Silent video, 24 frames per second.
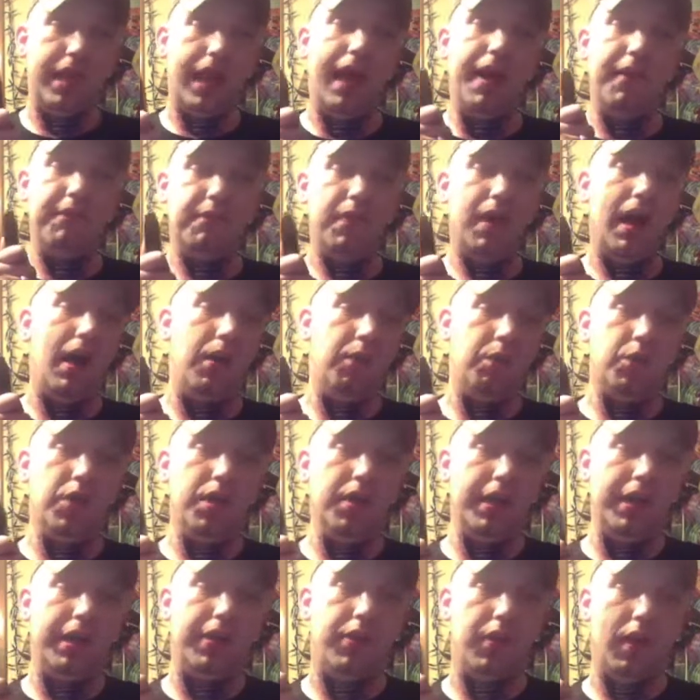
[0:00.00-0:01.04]
I
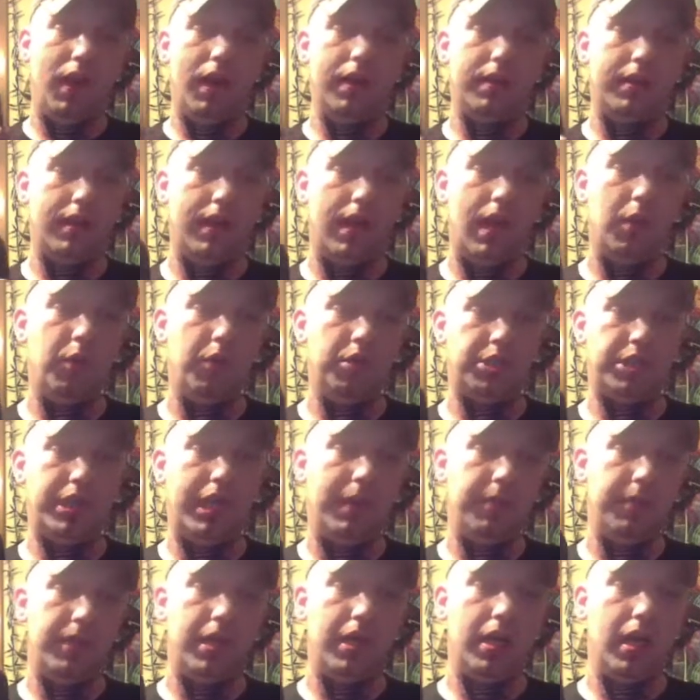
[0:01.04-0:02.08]
really thought that I would
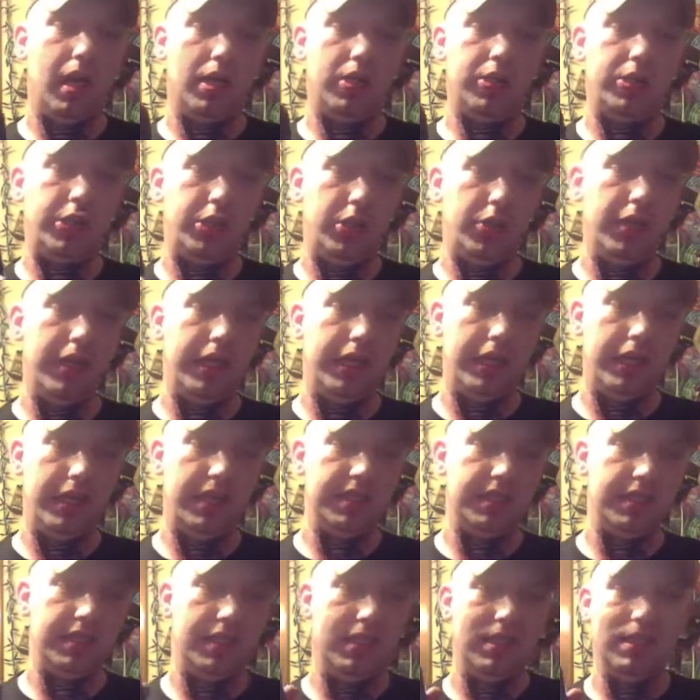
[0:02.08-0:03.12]
jam the gun shooting
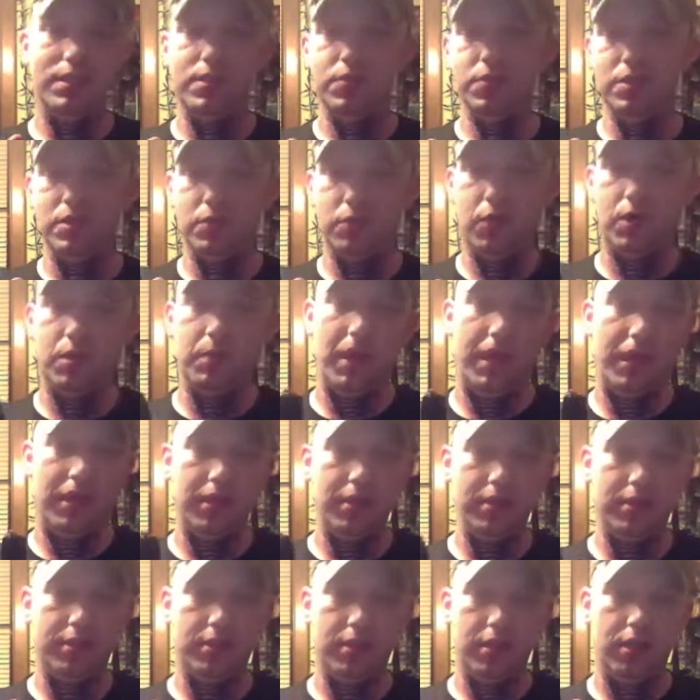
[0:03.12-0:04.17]
this, and this was one of my
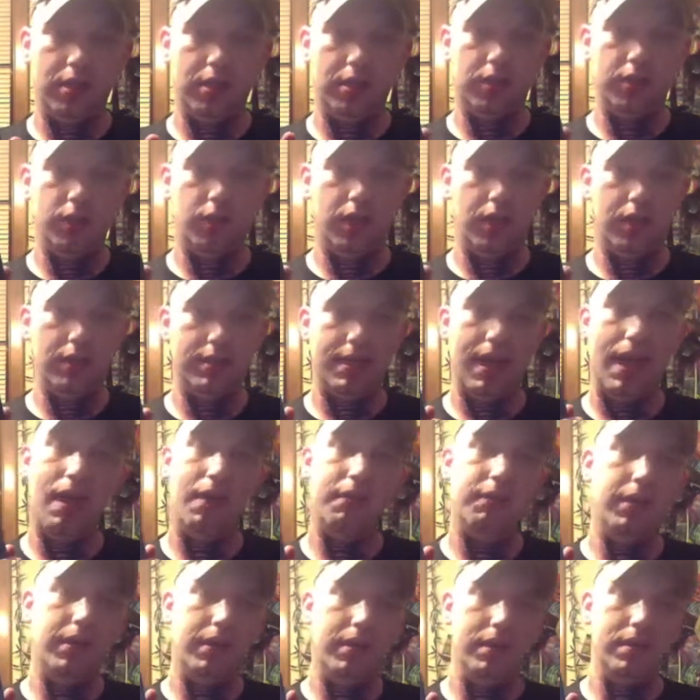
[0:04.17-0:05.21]
concerns, was
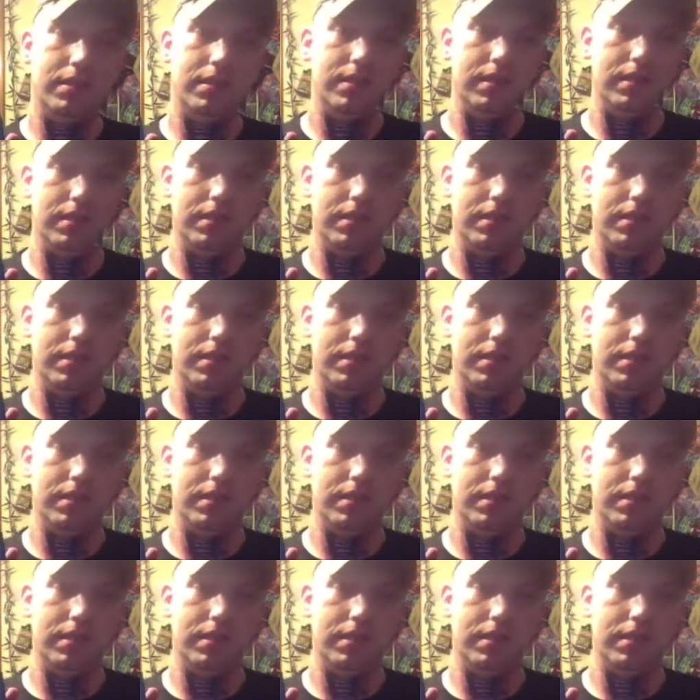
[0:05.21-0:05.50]
having this